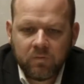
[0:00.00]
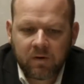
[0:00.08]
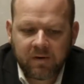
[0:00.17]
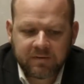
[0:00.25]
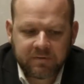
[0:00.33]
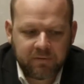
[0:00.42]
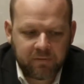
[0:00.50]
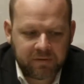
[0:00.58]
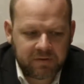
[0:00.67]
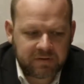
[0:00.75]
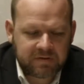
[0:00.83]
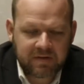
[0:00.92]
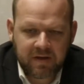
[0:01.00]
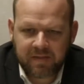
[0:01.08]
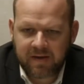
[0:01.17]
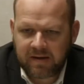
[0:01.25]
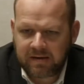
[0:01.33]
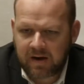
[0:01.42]
All right, so you'll need to set
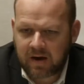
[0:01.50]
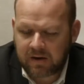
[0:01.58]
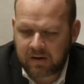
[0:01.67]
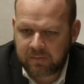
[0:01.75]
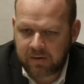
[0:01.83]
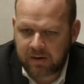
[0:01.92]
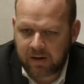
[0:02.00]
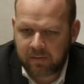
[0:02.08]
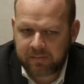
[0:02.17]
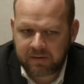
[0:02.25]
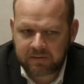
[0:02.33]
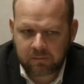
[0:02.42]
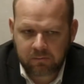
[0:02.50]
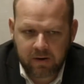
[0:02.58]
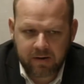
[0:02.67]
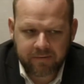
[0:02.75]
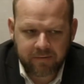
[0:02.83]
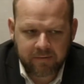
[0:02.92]
that document up. That's a
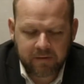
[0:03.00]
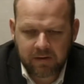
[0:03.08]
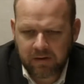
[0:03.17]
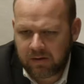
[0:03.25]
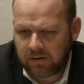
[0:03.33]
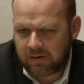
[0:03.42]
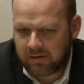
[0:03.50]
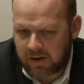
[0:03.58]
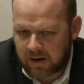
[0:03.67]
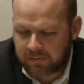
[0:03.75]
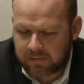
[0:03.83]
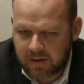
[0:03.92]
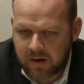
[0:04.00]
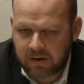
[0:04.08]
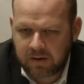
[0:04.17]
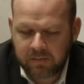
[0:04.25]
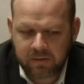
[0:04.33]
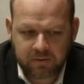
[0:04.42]
rather in-depth
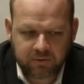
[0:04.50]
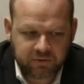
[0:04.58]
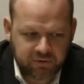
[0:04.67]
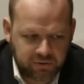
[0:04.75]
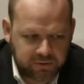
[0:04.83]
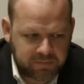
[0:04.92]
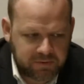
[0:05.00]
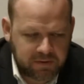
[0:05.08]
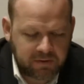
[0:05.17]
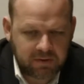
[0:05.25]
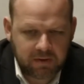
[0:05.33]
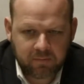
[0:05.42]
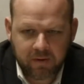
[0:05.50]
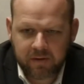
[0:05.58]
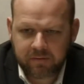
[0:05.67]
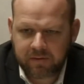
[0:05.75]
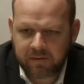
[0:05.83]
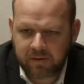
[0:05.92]
document, or should be a
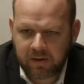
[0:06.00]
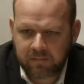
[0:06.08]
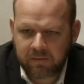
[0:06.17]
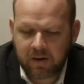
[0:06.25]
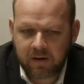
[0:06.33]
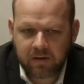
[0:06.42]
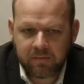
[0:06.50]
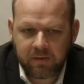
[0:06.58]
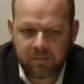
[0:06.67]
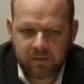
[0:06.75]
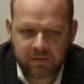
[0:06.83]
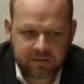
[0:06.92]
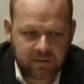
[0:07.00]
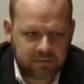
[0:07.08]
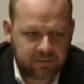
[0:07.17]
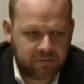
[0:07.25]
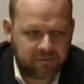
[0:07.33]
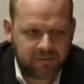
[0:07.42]
rather in-depth document, but it's
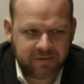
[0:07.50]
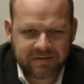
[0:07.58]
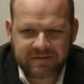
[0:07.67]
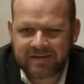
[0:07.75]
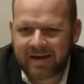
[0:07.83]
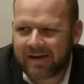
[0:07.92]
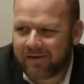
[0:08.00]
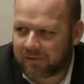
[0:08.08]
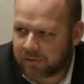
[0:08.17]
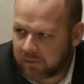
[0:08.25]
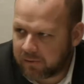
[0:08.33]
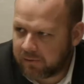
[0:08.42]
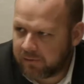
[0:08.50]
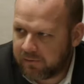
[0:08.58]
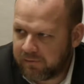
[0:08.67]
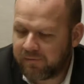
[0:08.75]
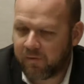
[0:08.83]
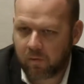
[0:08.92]
also a very standard
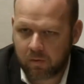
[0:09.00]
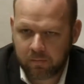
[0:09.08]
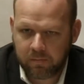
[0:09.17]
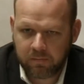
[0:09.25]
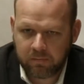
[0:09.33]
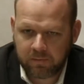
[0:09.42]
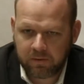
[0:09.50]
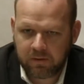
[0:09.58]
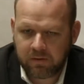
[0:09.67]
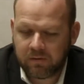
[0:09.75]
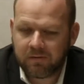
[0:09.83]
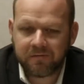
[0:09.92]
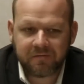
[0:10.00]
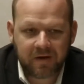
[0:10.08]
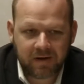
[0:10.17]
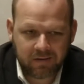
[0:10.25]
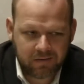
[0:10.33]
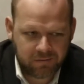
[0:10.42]
form. Okay, you can
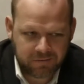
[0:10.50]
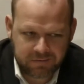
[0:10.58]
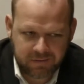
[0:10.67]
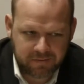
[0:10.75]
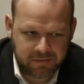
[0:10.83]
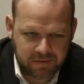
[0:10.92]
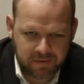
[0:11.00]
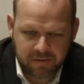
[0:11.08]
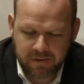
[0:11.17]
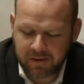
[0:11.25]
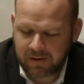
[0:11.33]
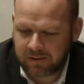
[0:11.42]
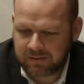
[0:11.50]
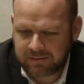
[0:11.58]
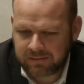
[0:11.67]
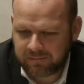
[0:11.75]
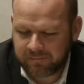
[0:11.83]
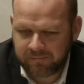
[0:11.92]
find those on the internet. Like I
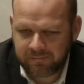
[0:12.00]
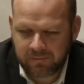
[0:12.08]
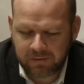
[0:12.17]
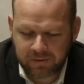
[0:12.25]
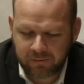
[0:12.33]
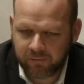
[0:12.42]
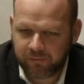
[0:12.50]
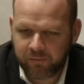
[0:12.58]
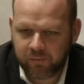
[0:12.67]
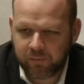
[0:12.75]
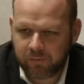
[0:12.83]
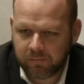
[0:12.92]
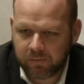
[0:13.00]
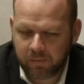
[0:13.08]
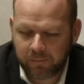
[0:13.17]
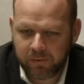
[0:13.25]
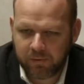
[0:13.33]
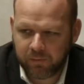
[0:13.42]
said, LegalZoom
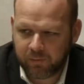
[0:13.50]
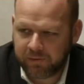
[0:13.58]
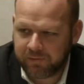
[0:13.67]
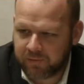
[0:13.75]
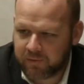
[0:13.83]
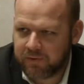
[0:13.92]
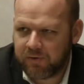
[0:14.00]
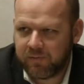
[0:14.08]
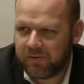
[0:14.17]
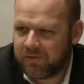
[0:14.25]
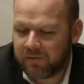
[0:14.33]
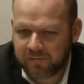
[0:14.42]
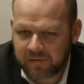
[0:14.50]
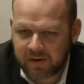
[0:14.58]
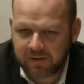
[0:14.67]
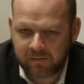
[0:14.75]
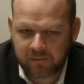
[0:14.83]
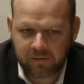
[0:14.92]
will build one for you, but you can
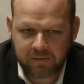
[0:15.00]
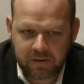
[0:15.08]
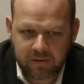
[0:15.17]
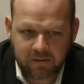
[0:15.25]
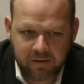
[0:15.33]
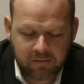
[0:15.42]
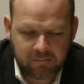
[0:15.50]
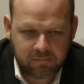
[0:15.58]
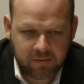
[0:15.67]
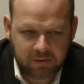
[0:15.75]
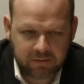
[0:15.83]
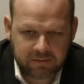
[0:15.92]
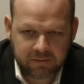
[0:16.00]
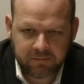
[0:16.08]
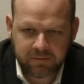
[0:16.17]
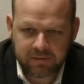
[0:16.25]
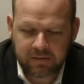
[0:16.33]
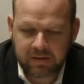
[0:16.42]
find those on the internet
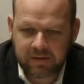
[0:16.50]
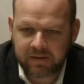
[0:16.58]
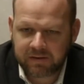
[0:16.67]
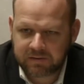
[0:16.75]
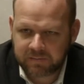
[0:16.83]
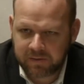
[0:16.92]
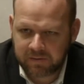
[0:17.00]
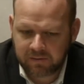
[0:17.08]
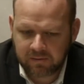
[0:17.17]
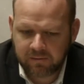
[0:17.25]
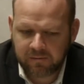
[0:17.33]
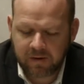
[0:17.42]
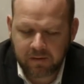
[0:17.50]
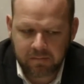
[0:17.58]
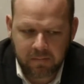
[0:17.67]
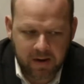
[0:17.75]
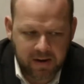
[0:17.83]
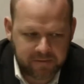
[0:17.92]
relatively inexpensive and
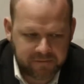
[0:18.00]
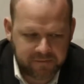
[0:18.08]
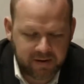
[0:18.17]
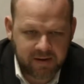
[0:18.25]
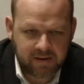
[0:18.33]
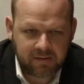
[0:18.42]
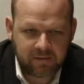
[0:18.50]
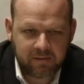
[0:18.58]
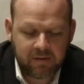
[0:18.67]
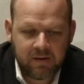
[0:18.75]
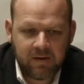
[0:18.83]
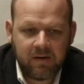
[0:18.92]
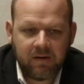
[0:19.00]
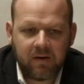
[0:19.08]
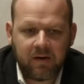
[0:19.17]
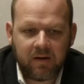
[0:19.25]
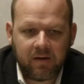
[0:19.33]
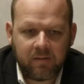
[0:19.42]
modify it,
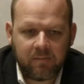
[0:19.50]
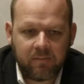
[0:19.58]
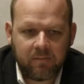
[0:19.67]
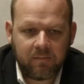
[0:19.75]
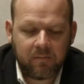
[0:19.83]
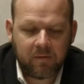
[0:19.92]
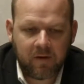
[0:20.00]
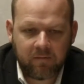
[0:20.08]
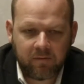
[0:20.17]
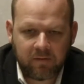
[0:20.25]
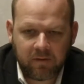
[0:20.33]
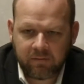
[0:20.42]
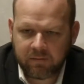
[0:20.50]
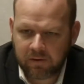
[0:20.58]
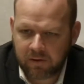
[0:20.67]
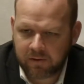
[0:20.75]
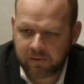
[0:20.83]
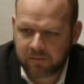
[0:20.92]
or have a
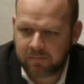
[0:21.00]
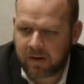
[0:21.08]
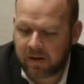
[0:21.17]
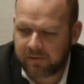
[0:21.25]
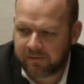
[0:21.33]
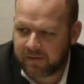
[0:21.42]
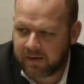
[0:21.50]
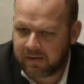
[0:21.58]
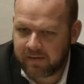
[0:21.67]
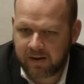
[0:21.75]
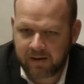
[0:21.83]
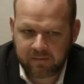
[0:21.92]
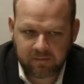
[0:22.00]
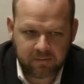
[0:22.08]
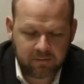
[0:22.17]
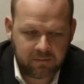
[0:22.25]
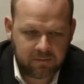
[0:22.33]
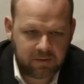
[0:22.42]
lawyer modify that
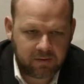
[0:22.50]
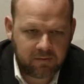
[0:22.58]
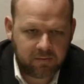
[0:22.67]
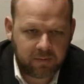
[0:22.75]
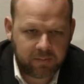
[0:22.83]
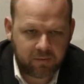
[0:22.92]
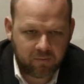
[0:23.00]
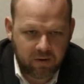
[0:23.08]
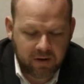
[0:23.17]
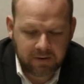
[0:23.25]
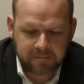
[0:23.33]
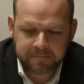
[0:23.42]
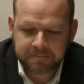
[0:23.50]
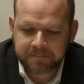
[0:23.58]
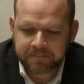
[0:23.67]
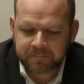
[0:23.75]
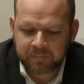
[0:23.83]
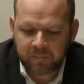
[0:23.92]
to get you up and running.
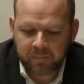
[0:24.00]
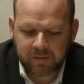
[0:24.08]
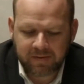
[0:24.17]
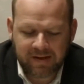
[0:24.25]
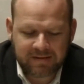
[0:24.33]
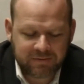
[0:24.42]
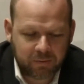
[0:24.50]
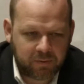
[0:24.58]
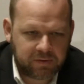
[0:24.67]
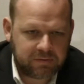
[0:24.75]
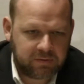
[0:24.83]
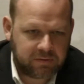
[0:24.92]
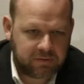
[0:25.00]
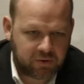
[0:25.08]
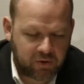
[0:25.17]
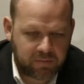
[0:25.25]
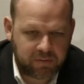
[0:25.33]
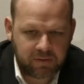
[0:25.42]
But that's going to
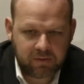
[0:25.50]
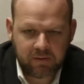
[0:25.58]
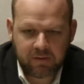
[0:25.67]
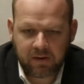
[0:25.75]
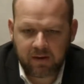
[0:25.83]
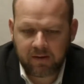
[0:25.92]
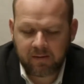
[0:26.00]
determine